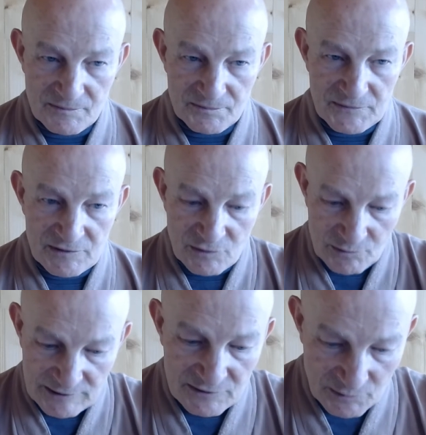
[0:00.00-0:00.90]
So
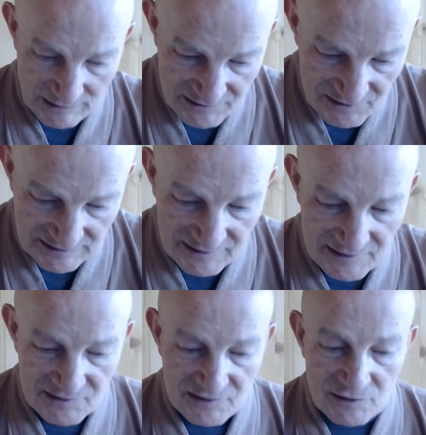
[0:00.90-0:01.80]
when one studies
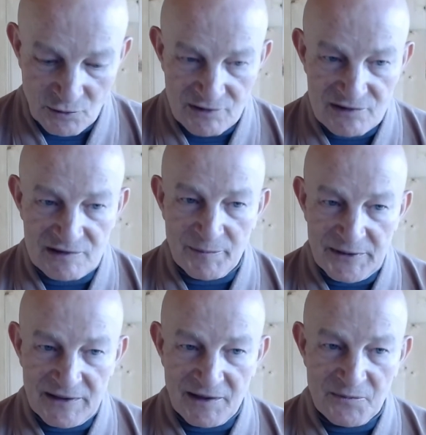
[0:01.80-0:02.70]
the northern
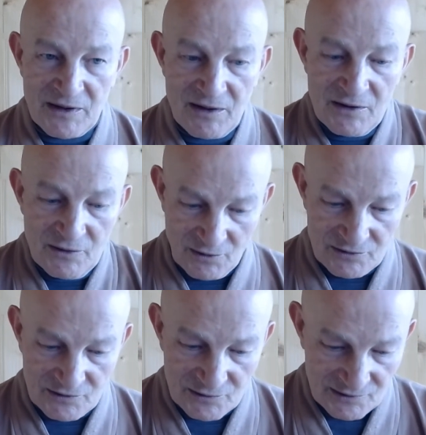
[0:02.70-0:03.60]
Abhidharma,
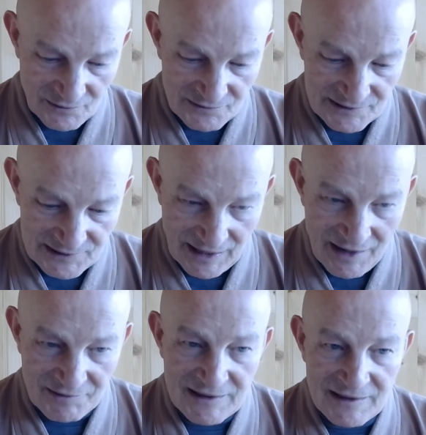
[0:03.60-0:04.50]
also of the
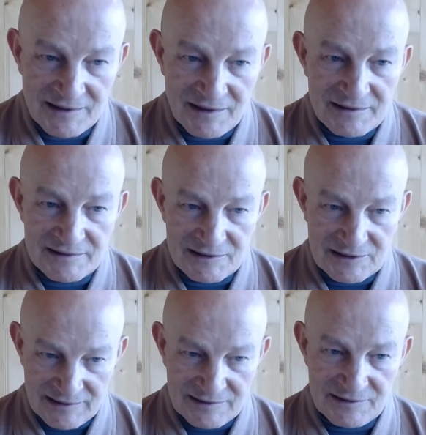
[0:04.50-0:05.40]
Shravaka
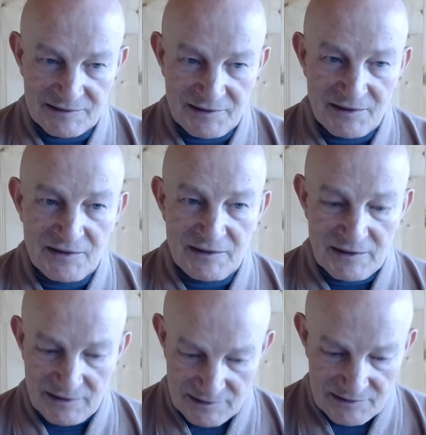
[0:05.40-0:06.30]
tradition,
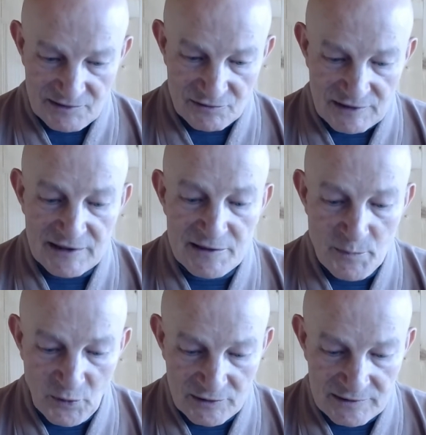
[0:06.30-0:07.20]
this is very
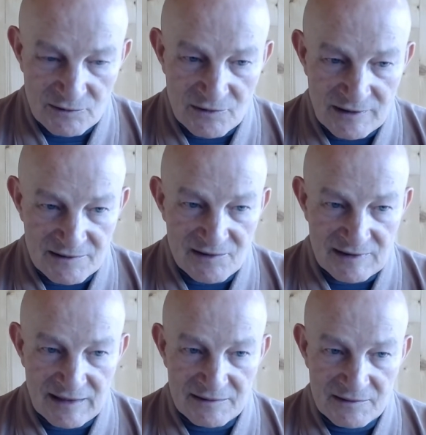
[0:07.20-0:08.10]
important to understand.
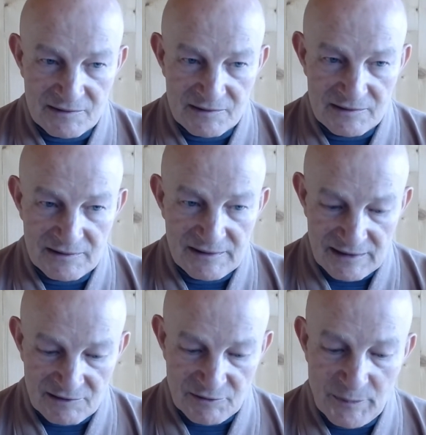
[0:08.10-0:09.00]
In
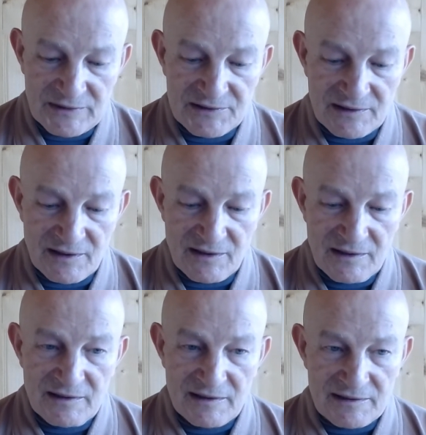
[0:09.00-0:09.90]
Vipassana,
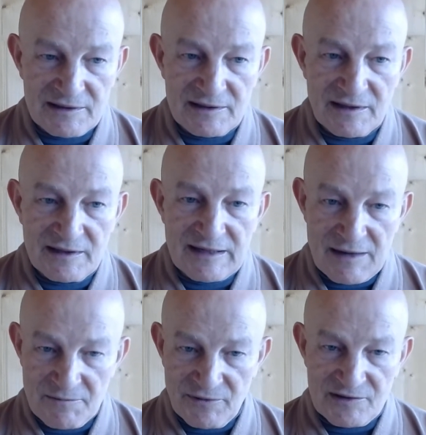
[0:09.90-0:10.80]
the
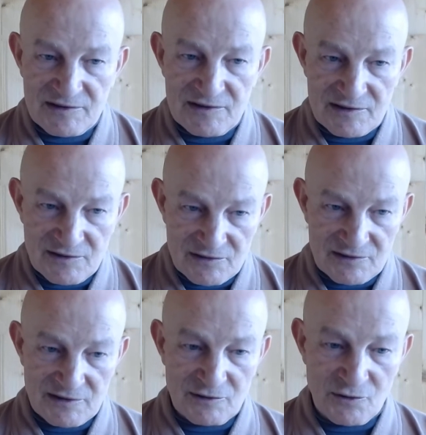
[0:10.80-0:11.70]
emphasis is
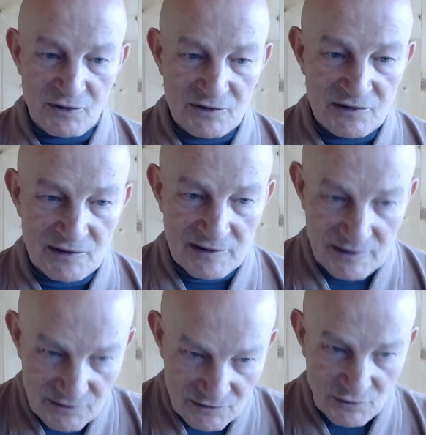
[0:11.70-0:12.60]
not
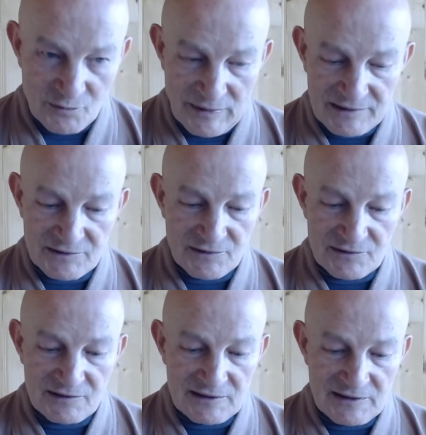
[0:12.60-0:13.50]
so much on
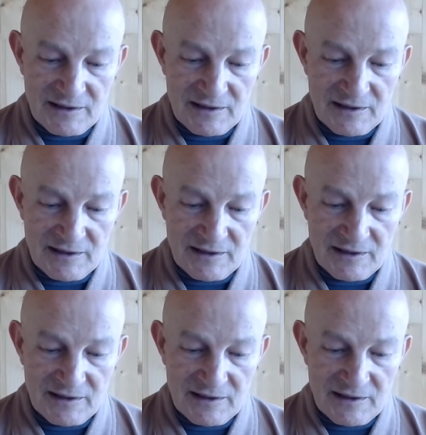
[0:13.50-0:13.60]
the